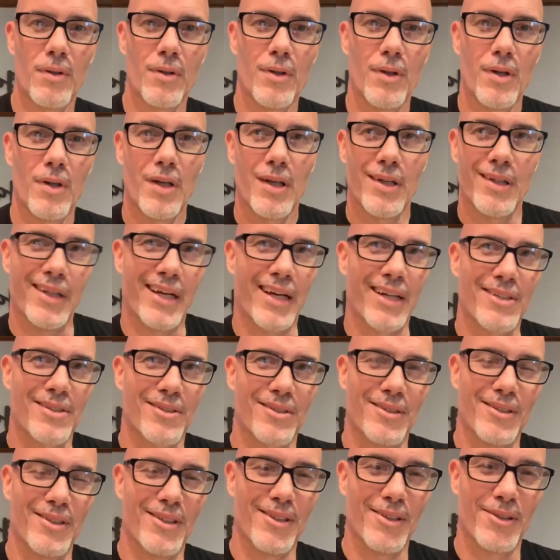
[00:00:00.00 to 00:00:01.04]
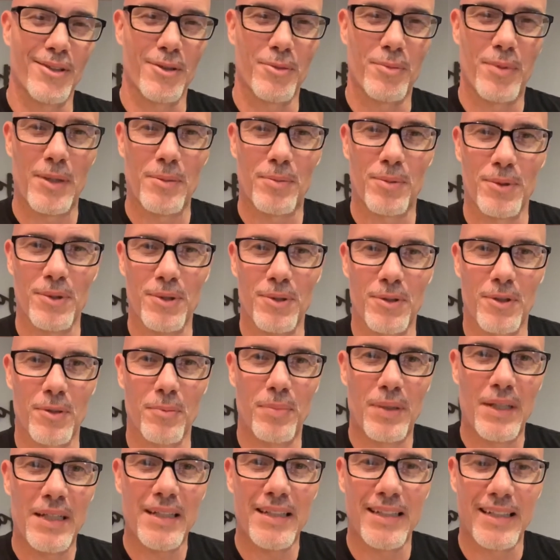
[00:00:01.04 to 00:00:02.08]
And actually, the only people you
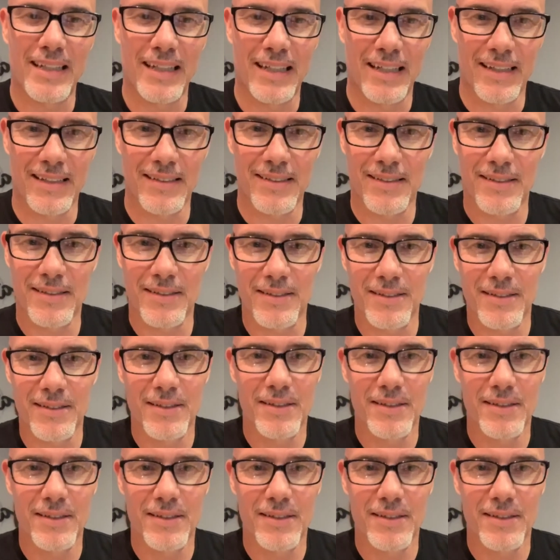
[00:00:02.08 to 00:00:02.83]
compete against